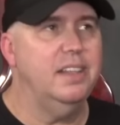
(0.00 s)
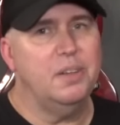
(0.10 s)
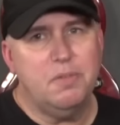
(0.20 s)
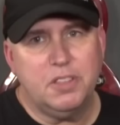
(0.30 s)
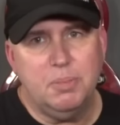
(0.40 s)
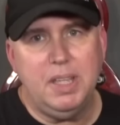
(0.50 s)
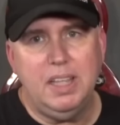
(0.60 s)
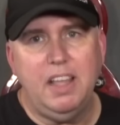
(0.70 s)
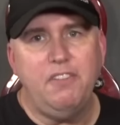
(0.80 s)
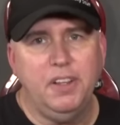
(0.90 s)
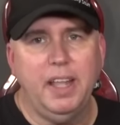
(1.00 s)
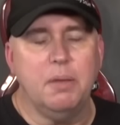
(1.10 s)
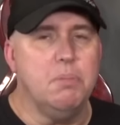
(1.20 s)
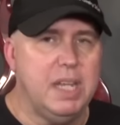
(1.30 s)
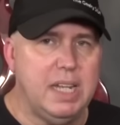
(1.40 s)
to me, they feel
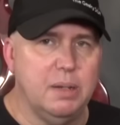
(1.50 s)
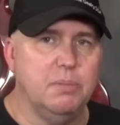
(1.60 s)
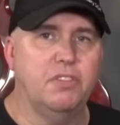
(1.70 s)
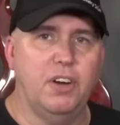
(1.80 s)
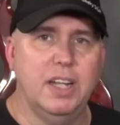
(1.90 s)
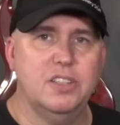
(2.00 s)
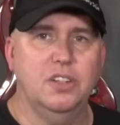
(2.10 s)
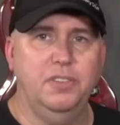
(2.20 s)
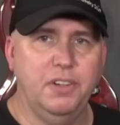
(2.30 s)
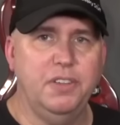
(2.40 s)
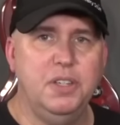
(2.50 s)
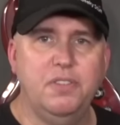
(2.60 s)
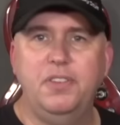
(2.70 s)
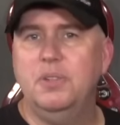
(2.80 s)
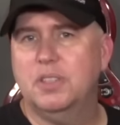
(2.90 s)
like medium frets. So if you're
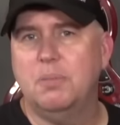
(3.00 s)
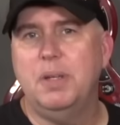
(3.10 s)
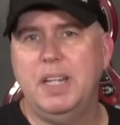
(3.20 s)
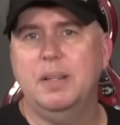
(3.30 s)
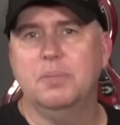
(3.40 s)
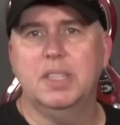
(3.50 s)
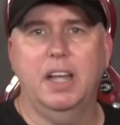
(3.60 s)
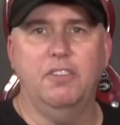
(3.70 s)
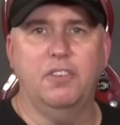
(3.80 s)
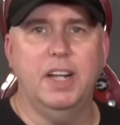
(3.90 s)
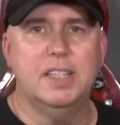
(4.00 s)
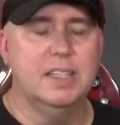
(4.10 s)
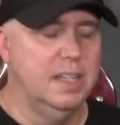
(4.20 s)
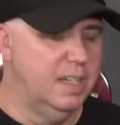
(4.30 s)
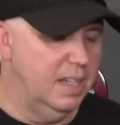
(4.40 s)
used to medium style
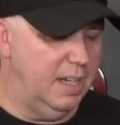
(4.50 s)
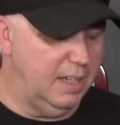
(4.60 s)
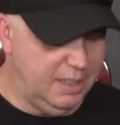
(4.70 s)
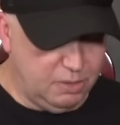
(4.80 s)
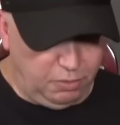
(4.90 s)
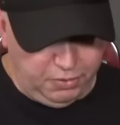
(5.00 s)
frets, uh, these will